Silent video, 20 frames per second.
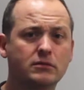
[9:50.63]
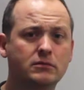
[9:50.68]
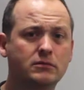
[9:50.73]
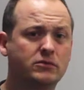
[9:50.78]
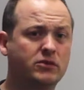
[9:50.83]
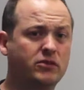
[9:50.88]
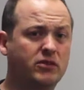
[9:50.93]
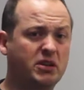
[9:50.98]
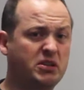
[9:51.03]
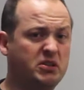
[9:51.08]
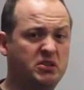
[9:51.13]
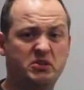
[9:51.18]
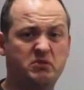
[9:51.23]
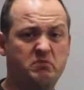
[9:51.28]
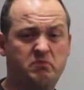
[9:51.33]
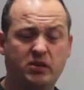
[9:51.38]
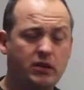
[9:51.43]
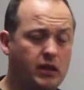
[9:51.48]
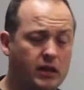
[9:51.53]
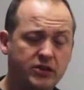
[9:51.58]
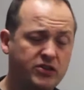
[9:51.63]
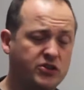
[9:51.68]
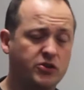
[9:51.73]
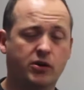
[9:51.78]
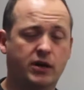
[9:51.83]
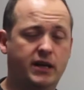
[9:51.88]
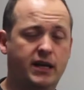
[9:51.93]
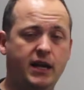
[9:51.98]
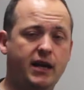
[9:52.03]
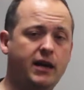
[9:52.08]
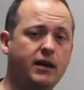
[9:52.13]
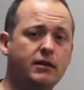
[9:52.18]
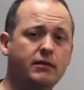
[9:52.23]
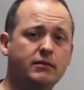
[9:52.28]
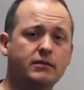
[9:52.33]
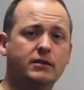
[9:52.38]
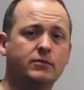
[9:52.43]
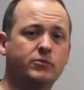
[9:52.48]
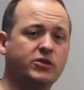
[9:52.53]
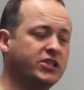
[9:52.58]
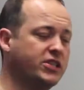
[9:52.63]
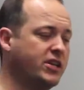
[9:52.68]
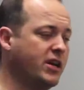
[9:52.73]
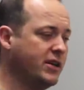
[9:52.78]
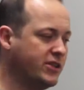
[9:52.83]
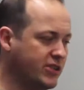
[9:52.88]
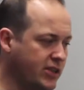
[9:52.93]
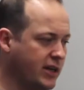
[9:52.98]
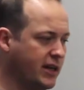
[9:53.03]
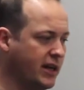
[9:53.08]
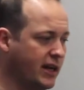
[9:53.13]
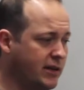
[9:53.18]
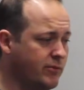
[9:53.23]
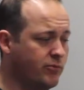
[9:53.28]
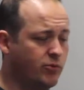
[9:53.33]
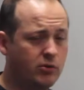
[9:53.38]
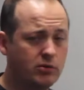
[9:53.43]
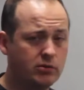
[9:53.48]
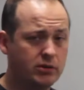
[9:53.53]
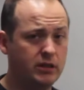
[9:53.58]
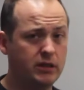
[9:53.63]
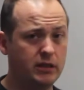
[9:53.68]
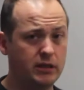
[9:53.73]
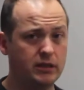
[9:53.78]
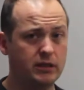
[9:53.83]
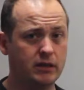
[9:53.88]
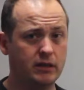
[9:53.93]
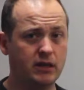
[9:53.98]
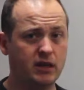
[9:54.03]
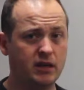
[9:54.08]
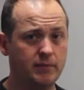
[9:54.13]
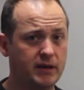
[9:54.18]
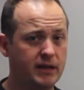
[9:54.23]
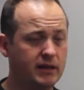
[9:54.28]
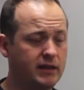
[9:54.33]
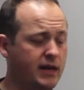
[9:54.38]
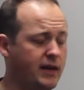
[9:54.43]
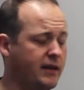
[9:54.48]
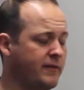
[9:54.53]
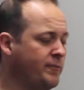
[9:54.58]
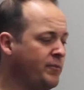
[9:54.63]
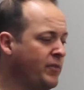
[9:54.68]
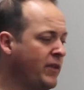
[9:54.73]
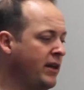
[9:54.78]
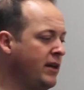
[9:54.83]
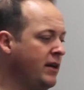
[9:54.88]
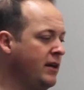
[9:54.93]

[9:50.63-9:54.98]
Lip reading: Do they just not care? In which case, okay, well, you need to think about that.